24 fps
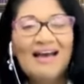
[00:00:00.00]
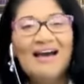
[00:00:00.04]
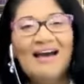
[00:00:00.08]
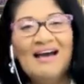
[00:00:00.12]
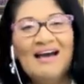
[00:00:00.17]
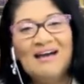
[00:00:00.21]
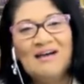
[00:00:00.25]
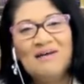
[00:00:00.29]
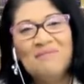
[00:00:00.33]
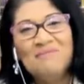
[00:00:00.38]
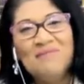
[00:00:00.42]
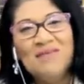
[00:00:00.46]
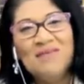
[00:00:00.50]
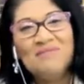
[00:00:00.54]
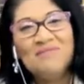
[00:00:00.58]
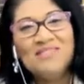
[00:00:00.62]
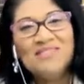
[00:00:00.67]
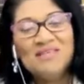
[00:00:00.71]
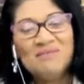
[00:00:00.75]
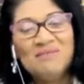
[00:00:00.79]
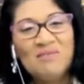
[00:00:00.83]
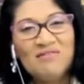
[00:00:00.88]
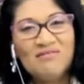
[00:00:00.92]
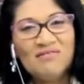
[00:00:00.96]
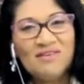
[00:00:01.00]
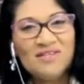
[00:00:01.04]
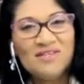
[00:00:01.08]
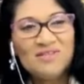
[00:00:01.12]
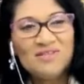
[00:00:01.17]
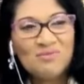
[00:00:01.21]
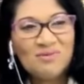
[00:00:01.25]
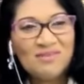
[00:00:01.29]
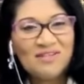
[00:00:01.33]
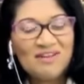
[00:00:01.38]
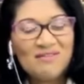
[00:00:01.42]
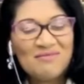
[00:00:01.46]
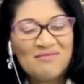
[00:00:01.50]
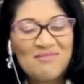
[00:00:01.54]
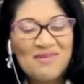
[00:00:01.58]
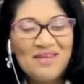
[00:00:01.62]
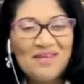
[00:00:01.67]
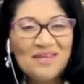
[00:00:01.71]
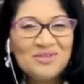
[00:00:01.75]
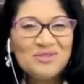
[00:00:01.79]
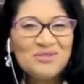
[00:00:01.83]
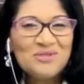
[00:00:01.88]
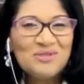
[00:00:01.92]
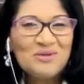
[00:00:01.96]
Um, maybe some of us would have
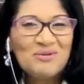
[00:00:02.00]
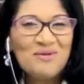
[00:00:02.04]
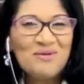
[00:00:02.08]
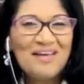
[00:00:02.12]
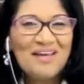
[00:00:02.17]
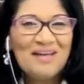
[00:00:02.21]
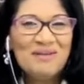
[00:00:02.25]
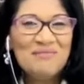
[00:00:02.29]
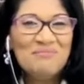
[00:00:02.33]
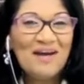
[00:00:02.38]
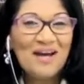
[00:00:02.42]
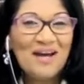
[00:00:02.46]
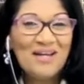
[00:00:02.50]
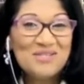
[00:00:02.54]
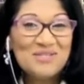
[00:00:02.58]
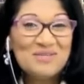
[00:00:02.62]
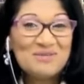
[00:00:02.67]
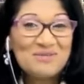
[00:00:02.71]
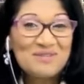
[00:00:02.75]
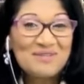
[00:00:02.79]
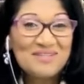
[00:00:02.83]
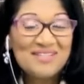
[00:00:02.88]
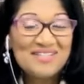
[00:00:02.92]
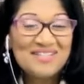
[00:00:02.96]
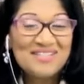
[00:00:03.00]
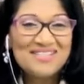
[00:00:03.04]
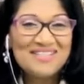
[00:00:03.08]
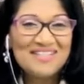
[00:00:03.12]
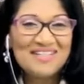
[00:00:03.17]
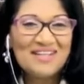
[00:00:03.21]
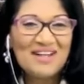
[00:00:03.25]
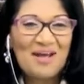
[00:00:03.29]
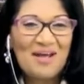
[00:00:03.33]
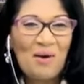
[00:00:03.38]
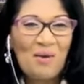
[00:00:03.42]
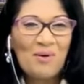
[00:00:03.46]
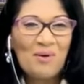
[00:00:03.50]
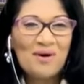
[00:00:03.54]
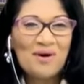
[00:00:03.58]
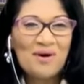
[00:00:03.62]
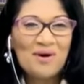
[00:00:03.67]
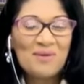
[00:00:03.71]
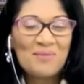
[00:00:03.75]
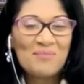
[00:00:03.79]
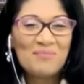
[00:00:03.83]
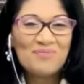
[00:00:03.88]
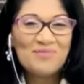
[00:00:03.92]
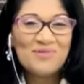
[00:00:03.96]
made sure we had batteries in
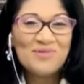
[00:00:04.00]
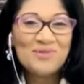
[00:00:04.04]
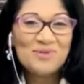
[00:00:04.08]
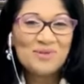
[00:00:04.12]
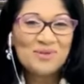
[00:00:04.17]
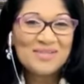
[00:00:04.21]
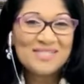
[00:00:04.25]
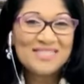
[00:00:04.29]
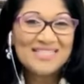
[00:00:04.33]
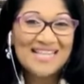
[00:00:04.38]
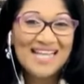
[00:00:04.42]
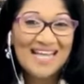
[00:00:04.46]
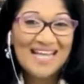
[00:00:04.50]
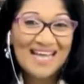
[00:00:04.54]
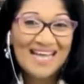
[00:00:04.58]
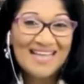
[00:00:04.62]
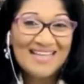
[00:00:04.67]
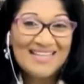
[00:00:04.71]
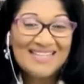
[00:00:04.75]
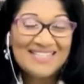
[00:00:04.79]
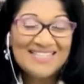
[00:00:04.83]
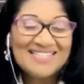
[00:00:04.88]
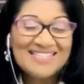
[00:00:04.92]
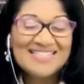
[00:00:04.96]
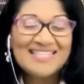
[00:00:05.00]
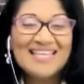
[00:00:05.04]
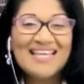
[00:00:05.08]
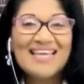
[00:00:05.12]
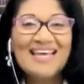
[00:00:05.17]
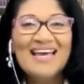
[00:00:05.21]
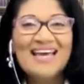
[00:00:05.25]
our torchlights.